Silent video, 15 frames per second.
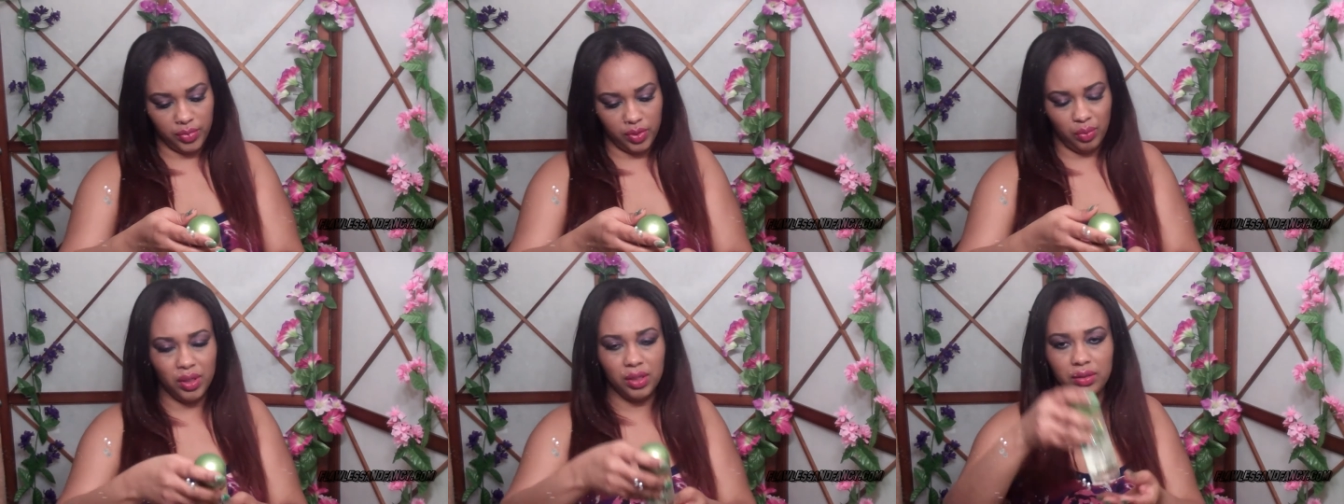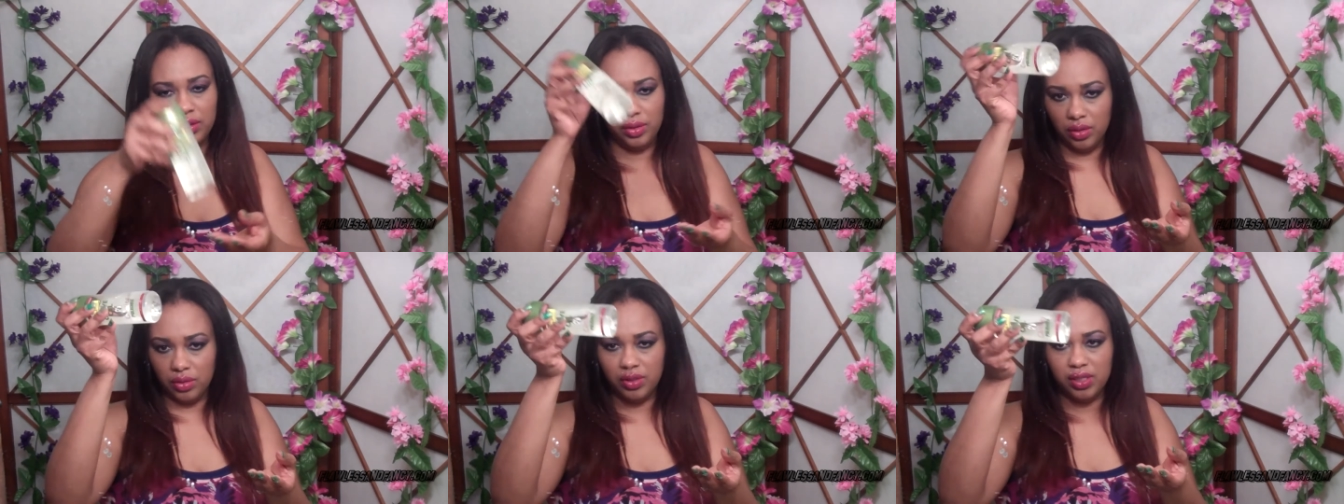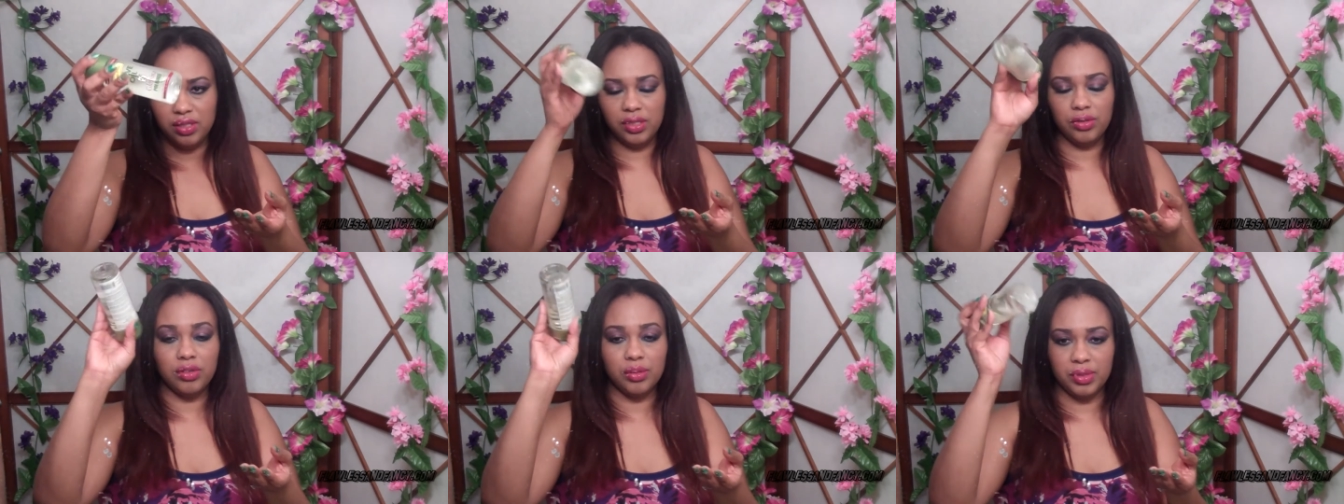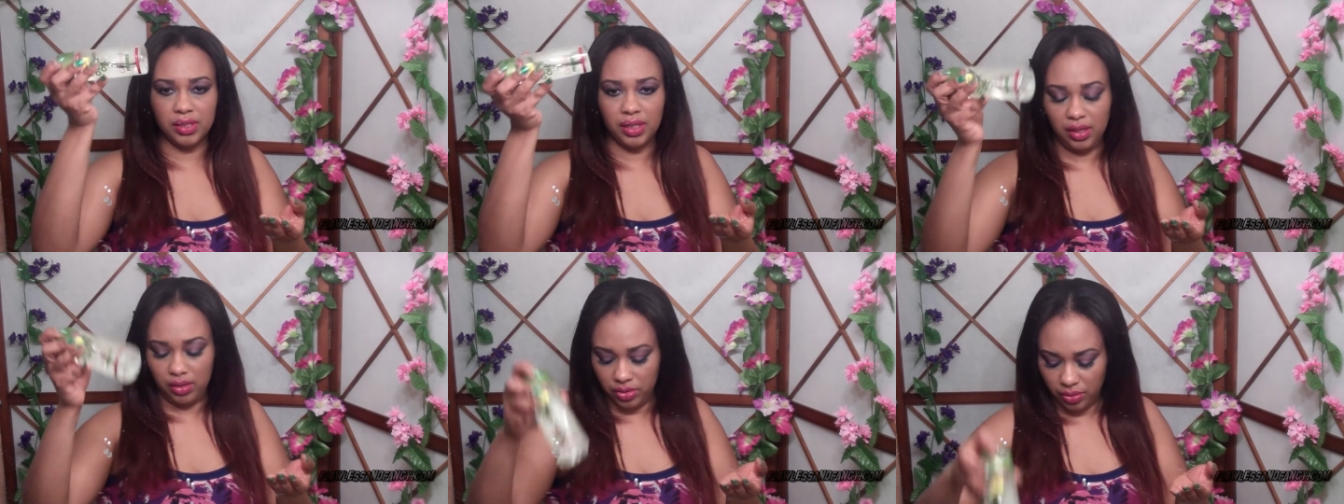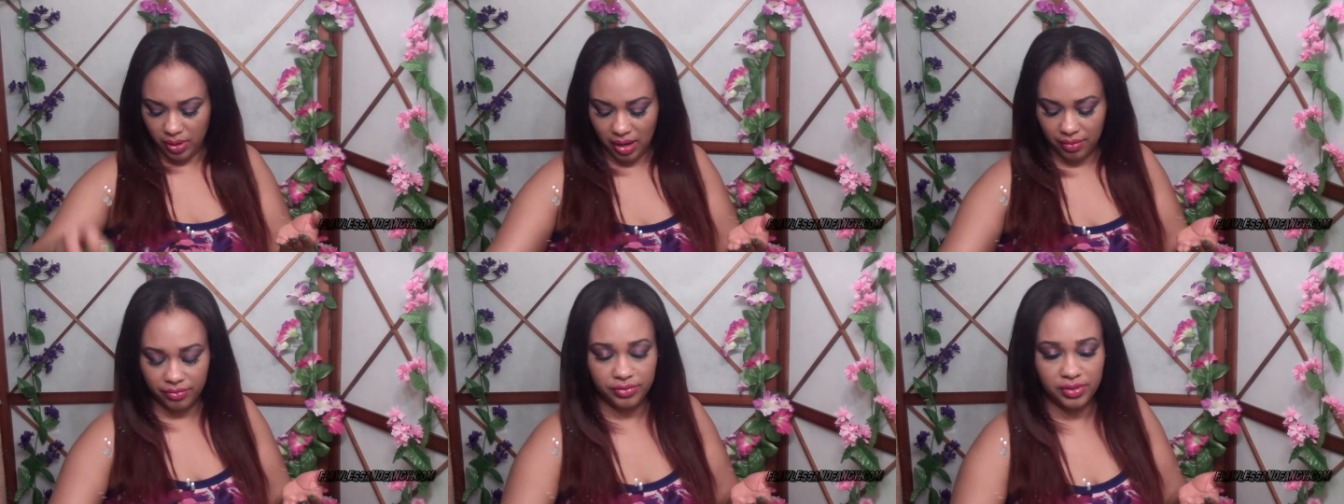well, you know, these serums, they do
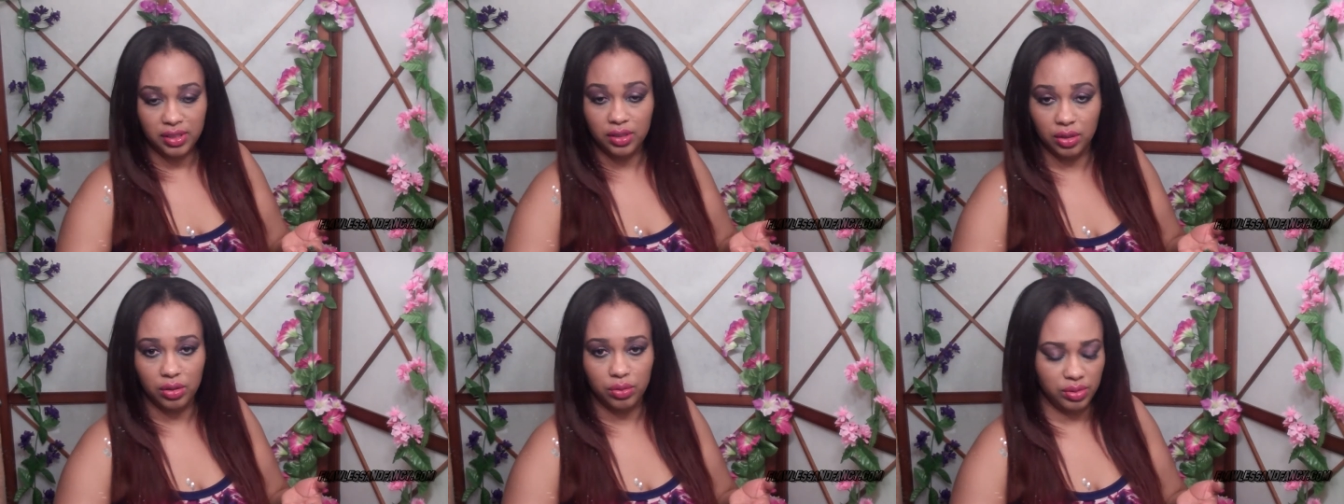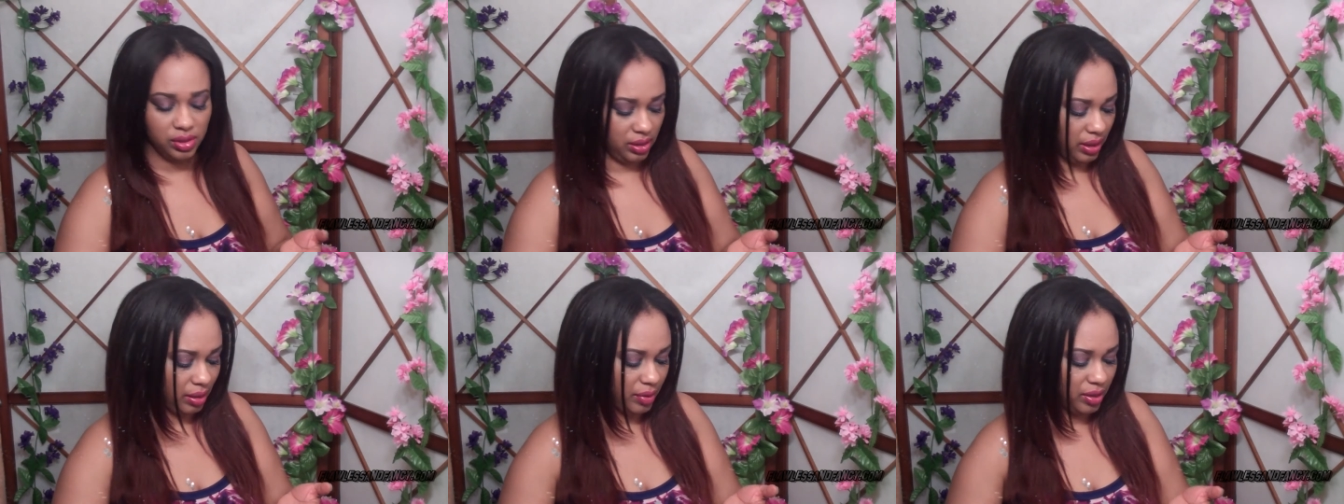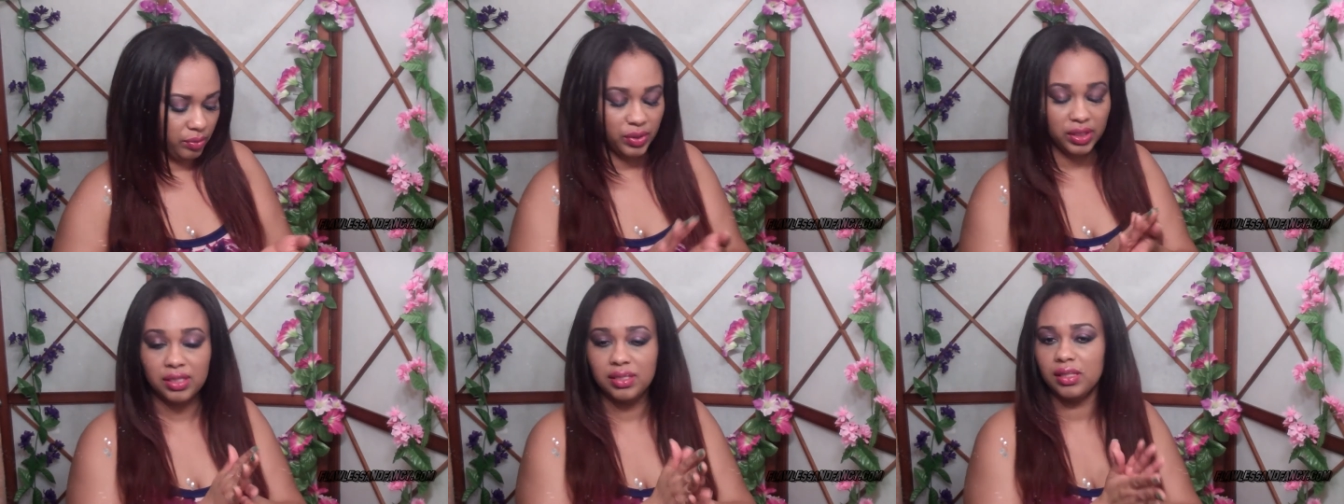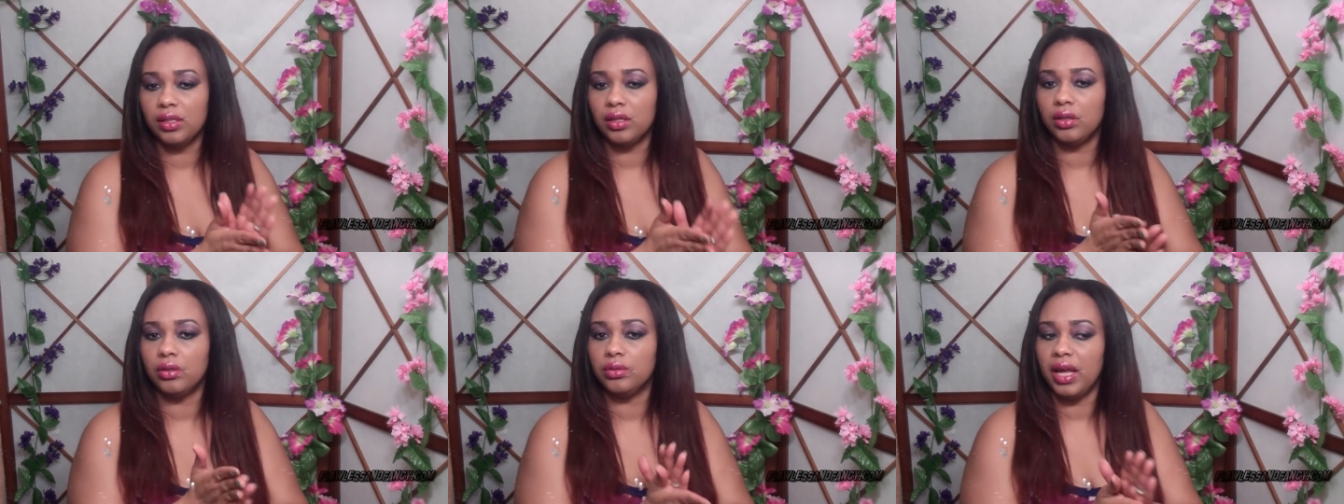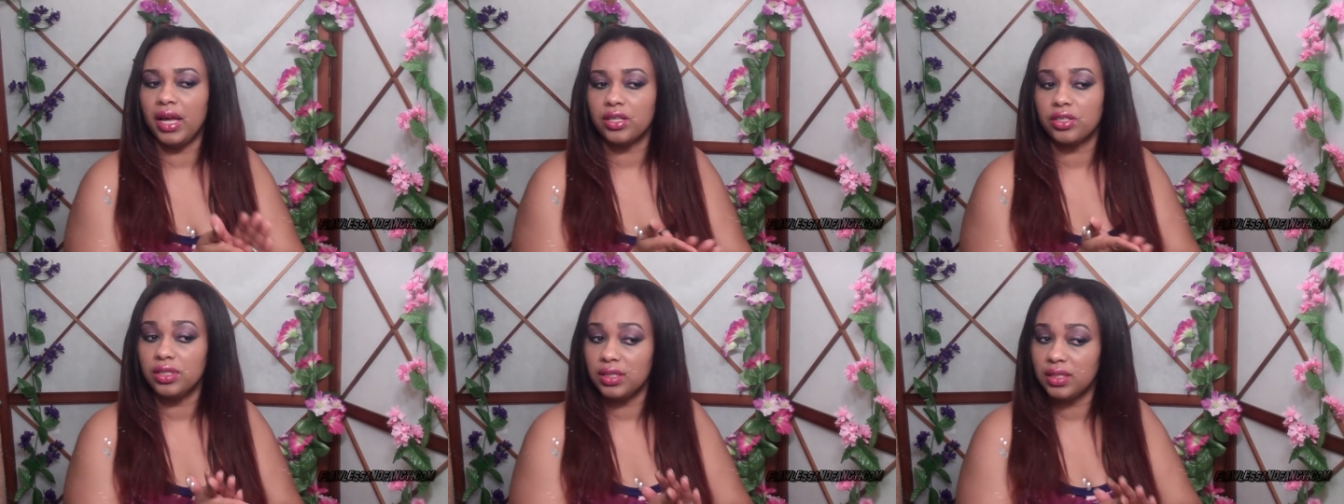have silicones in them, and but the silicone
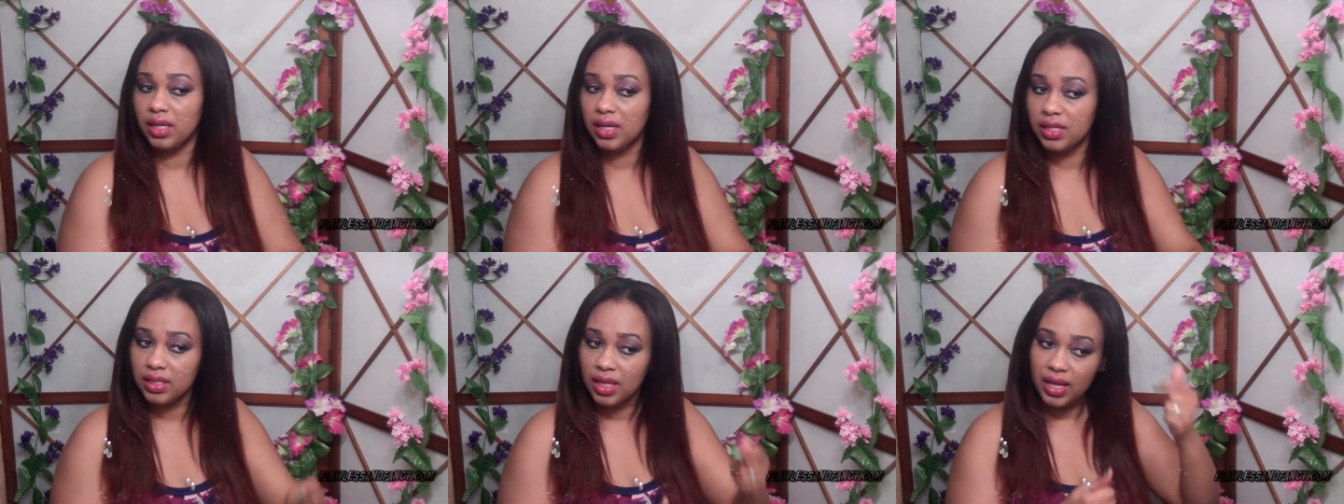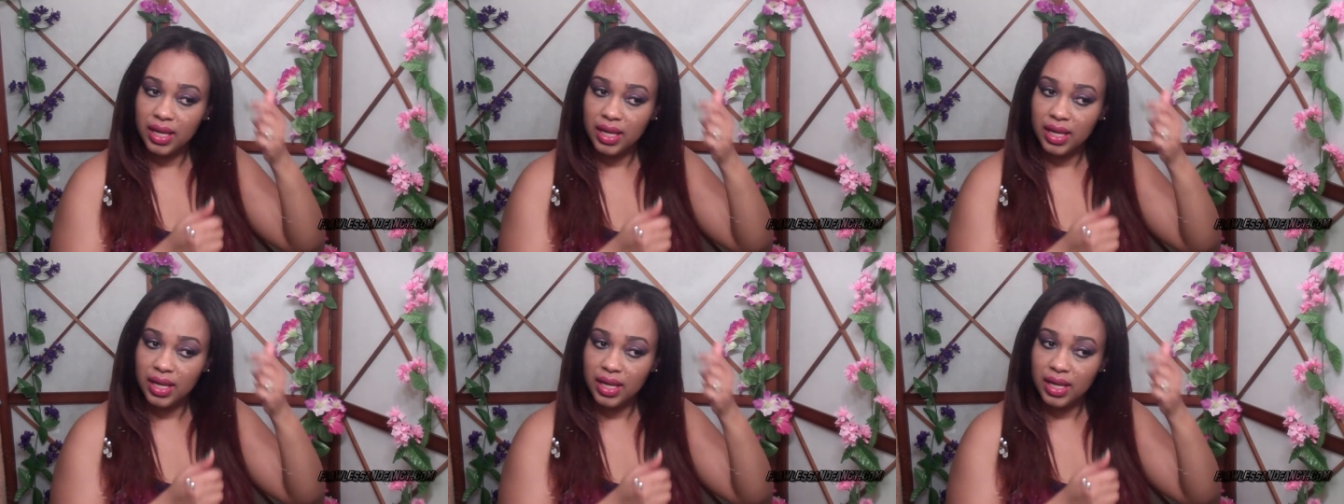actually does,